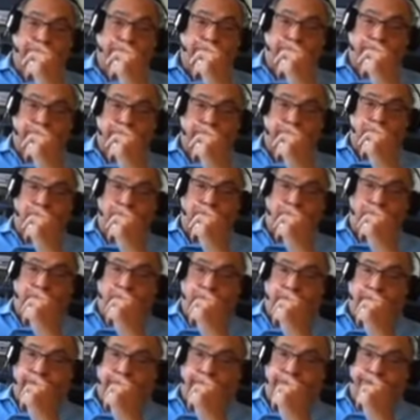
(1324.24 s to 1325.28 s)

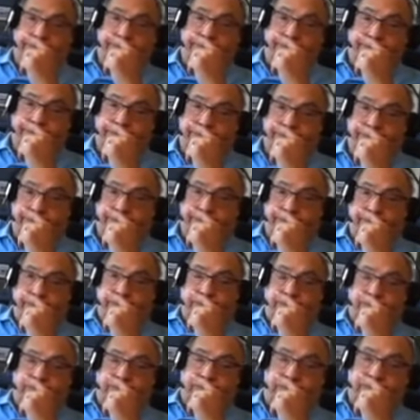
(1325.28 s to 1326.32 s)

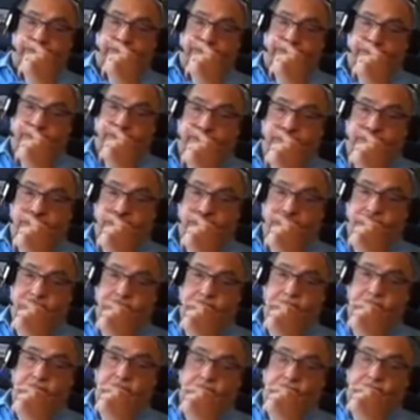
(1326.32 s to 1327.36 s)

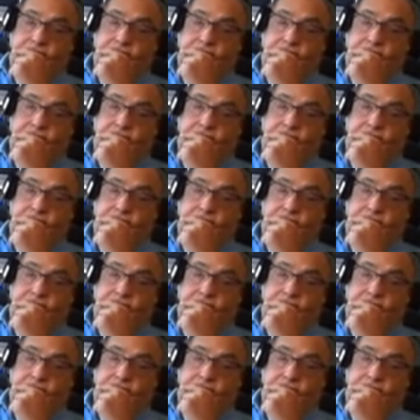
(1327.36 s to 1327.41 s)
[no speech]